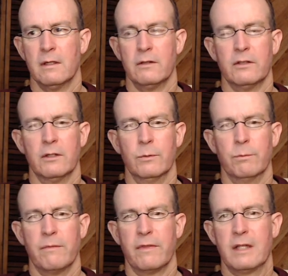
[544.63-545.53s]

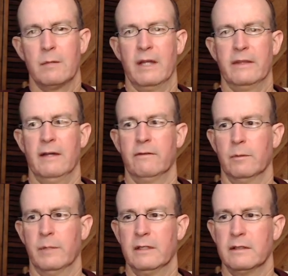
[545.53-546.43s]
So think about that
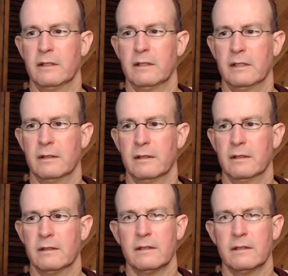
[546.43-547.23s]
for a minute, and